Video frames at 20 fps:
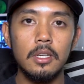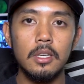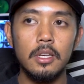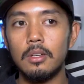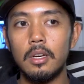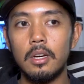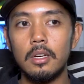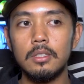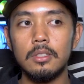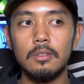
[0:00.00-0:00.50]
You
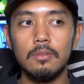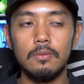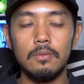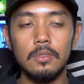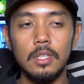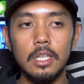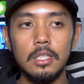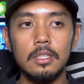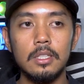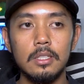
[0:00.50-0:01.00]
guys
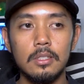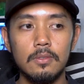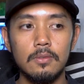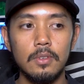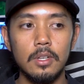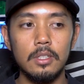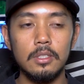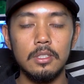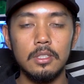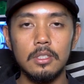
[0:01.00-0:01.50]
take this
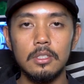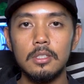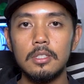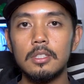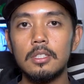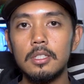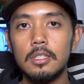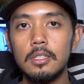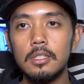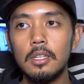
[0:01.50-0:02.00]
very
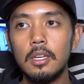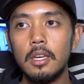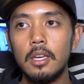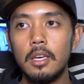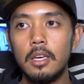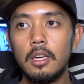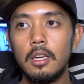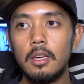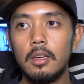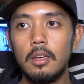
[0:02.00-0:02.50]
seriously,
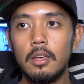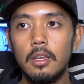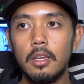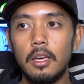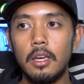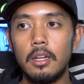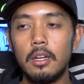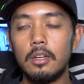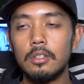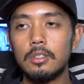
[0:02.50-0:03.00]

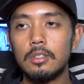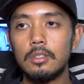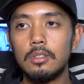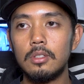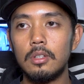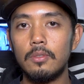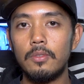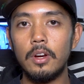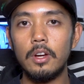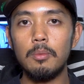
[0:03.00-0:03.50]
and also
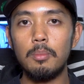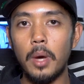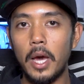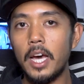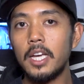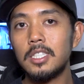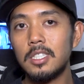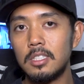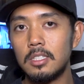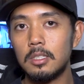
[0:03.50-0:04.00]
you're very
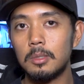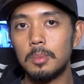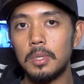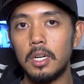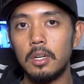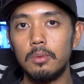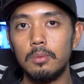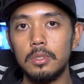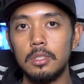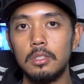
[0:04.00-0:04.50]
passionate
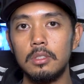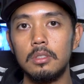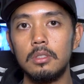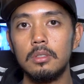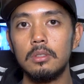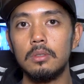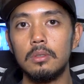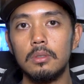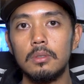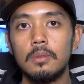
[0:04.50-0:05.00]
about what you
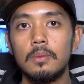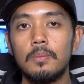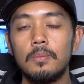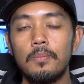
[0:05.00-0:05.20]
do.